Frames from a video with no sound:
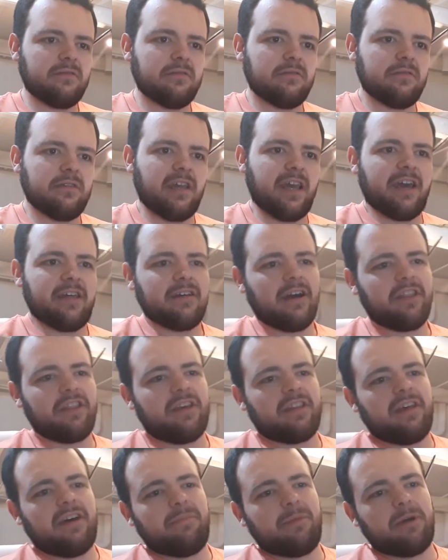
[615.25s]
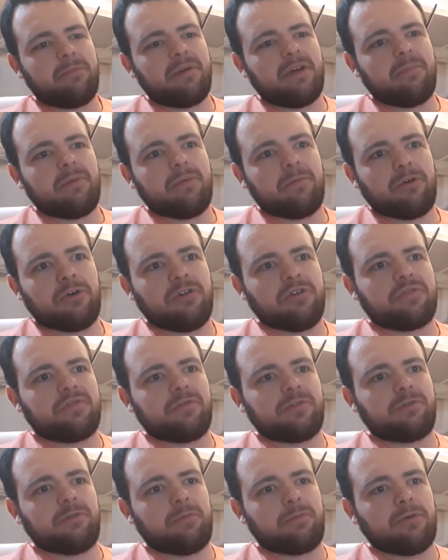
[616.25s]
yeah, I think that might be a bit more
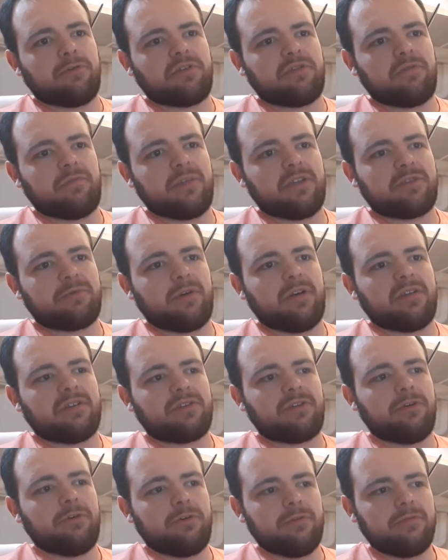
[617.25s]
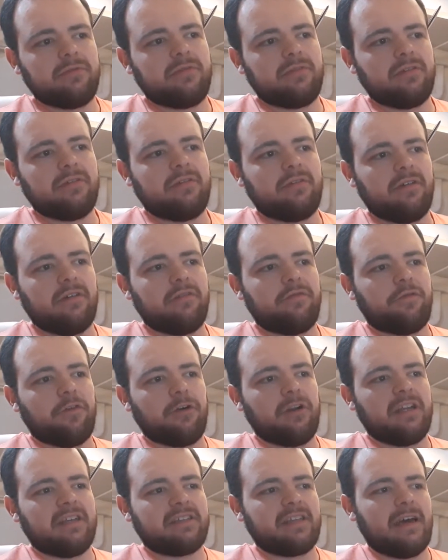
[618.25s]
useful to approach it from this way. So,
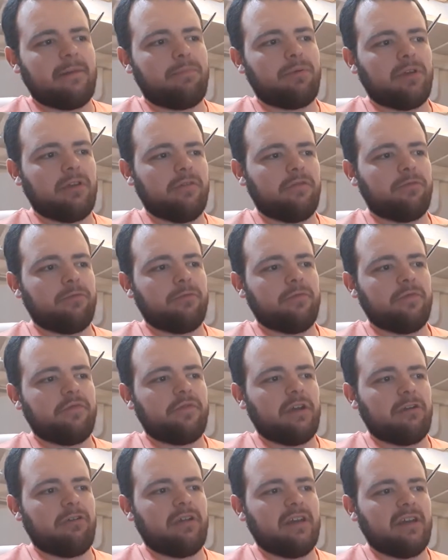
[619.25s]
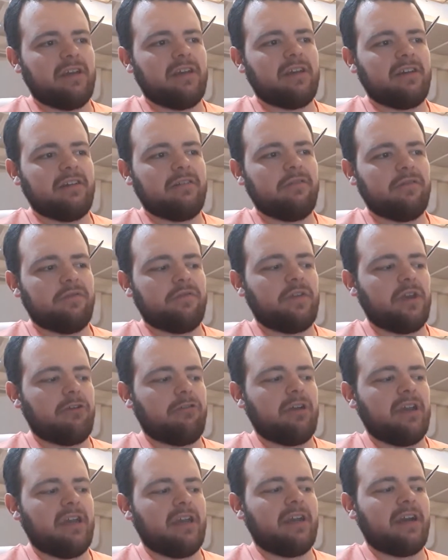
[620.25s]
for an example of
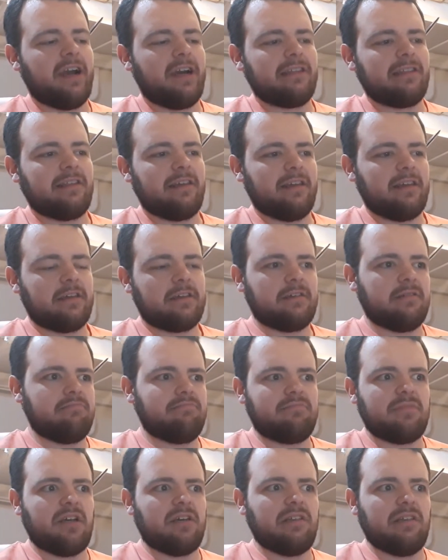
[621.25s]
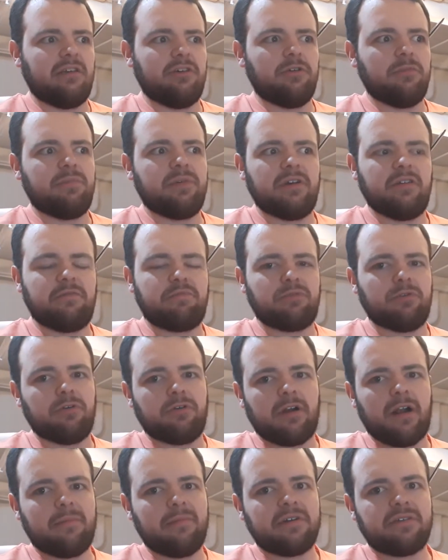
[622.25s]
varying and like a little bit of
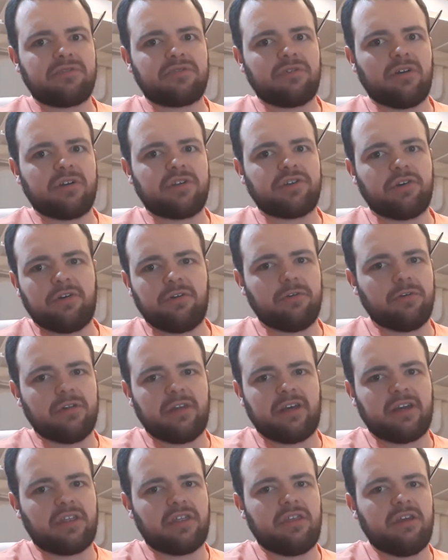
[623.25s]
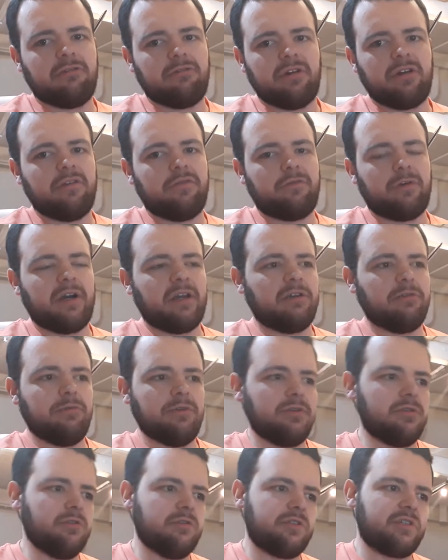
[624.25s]
programming structure or like theory of why you
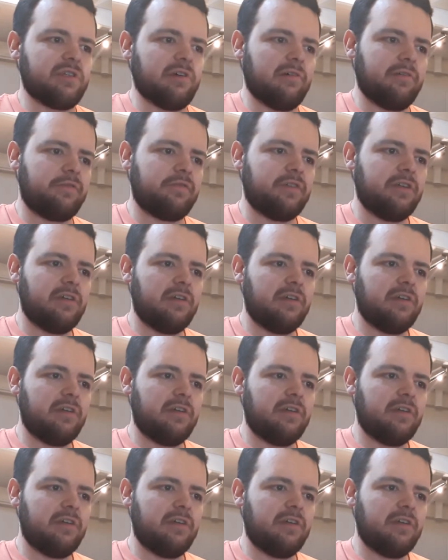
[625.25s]
would do stuff,